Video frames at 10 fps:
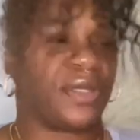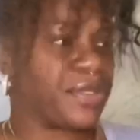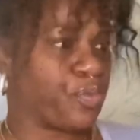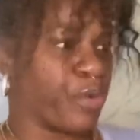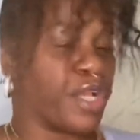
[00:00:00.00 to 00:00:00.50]

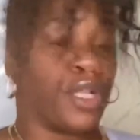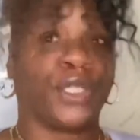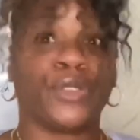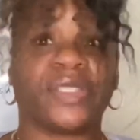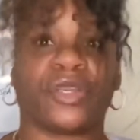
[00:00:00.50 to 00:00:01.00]

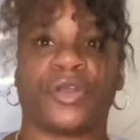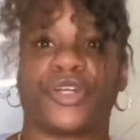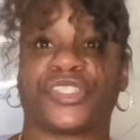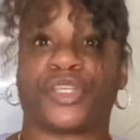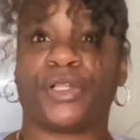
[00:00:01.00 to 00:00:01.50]
recluse or
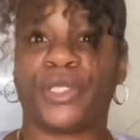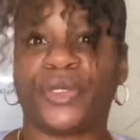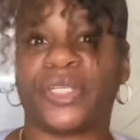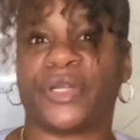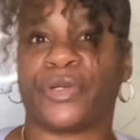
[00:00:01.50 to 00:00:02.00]

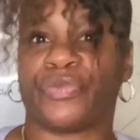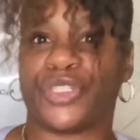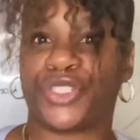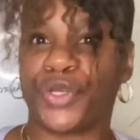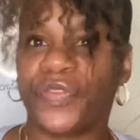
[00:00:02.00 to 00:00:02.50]
secluded or
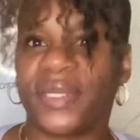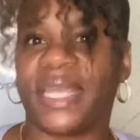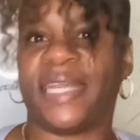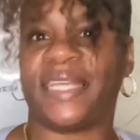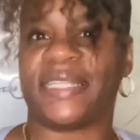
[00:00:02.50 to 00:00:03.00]

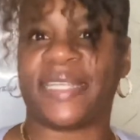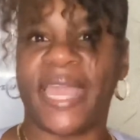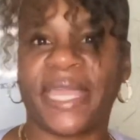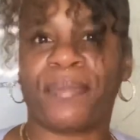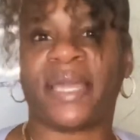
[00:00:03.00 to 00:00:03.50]
rejuvenating and
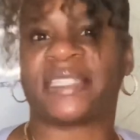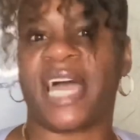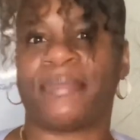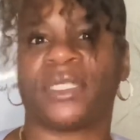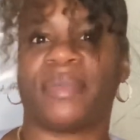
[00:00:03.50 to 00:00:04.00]
taking my
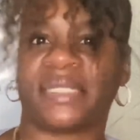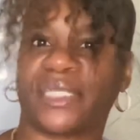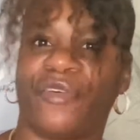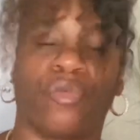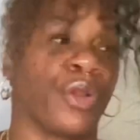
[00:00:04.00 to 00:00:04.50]
time to
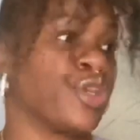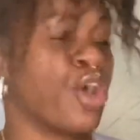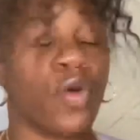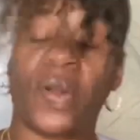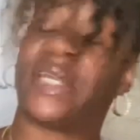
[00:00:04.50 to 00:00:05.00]
myself where
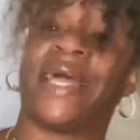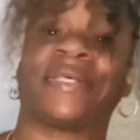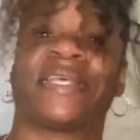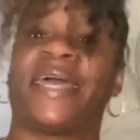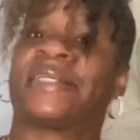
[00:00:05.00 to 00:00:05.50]
no one
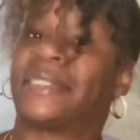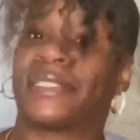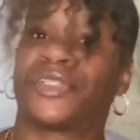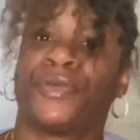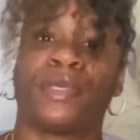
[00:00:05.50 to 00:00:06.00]
has access
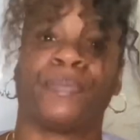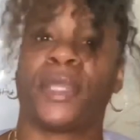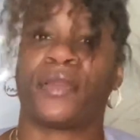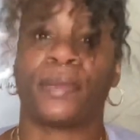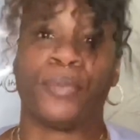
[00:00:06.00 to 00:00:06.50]
to me,
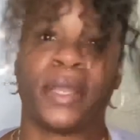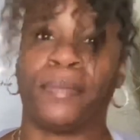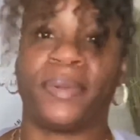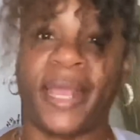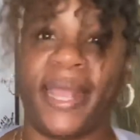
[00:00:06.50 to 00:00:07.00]
period, point
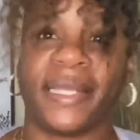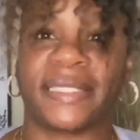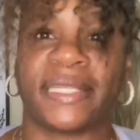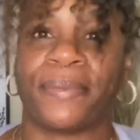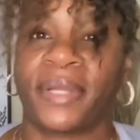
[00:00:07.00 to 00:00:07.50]
blank,
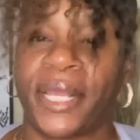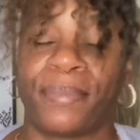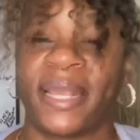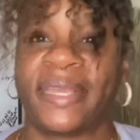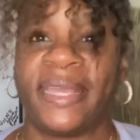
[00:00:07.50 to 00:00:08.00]
except like
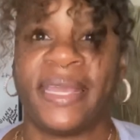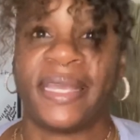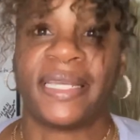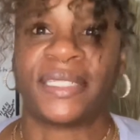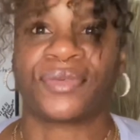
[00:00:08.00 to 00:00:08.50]
my
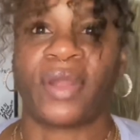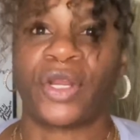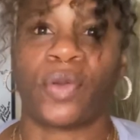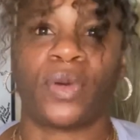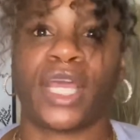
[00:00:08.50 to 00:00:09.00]
kids, right,
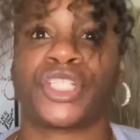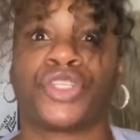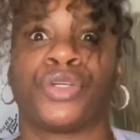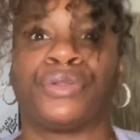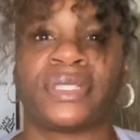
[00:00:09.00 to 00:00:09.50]
or what I
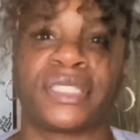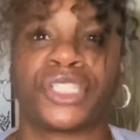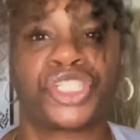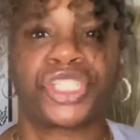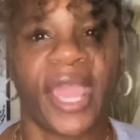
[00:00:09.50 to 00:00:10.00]
choose to
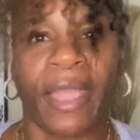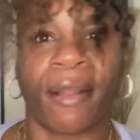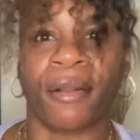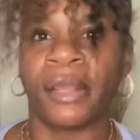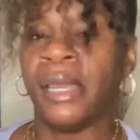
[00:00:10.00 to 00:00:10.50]
share.